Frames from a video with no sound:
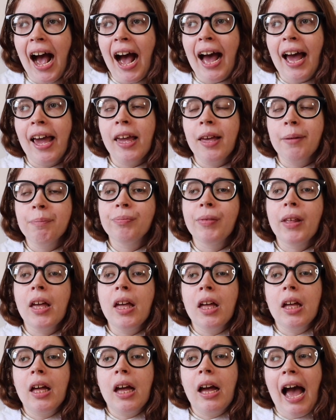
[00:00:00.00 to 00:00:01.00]
I
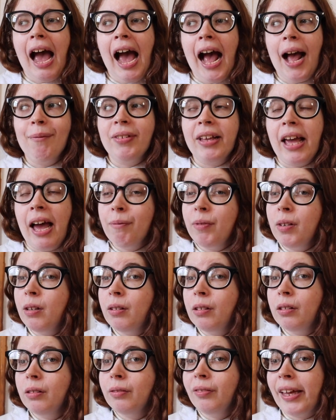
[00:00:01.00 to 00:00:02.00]
have
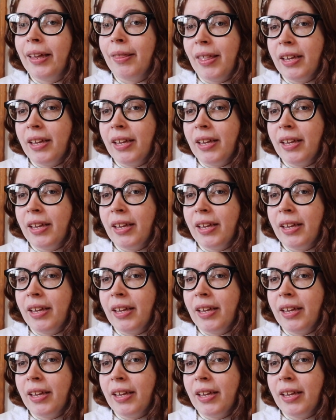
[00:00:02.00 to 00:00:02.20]
never, like,